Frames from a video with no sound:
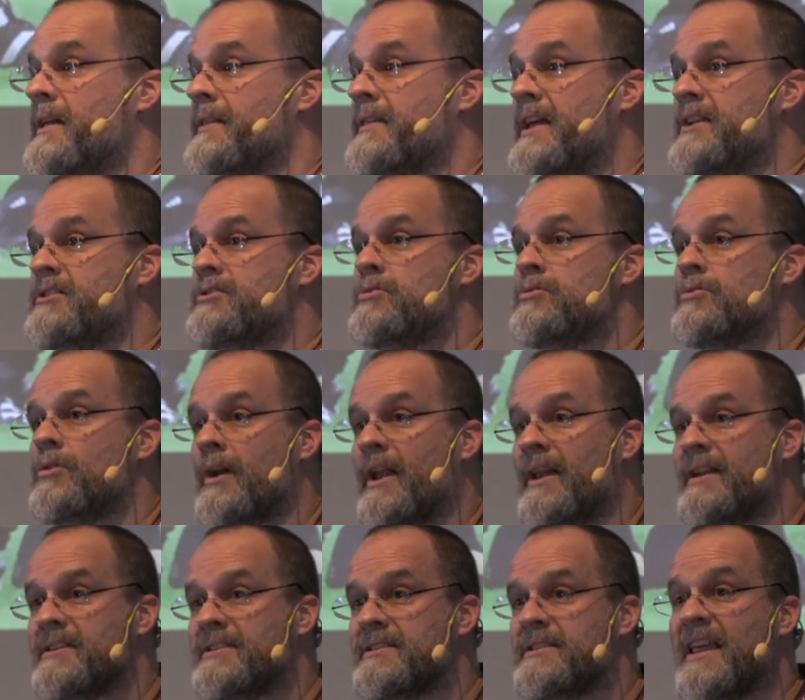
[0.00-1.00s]
They do not
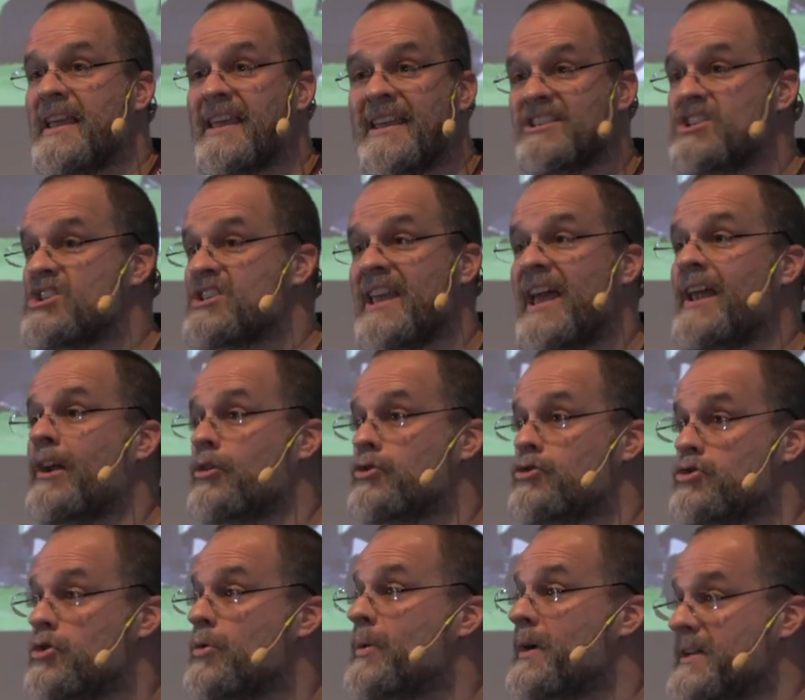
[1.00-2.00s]
understand. They just
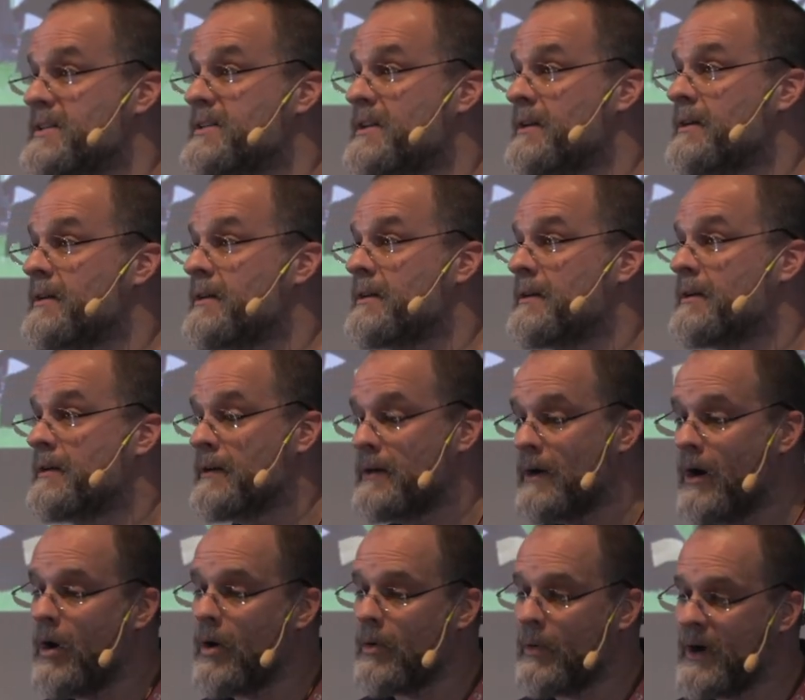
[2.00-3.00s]
cannot do it.
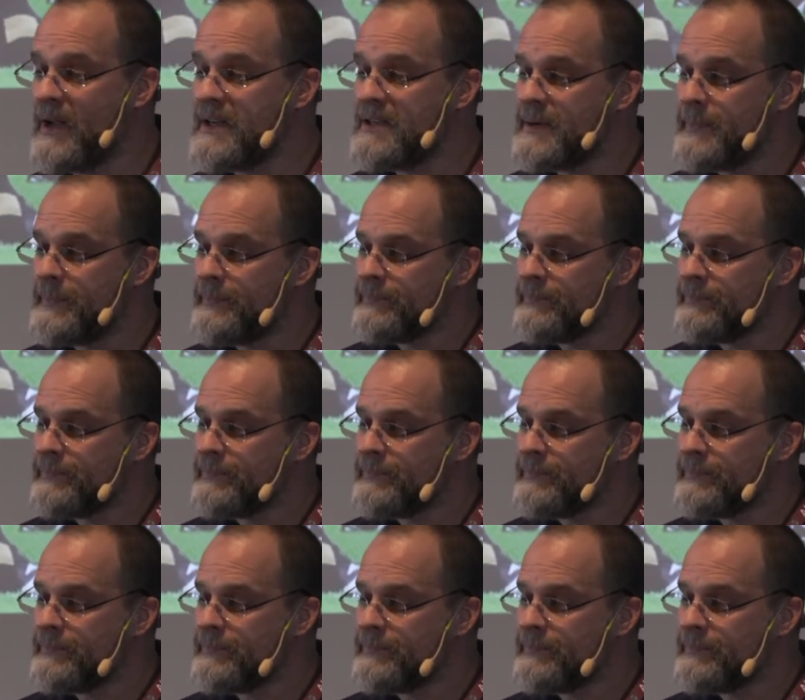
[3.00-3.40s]
All right?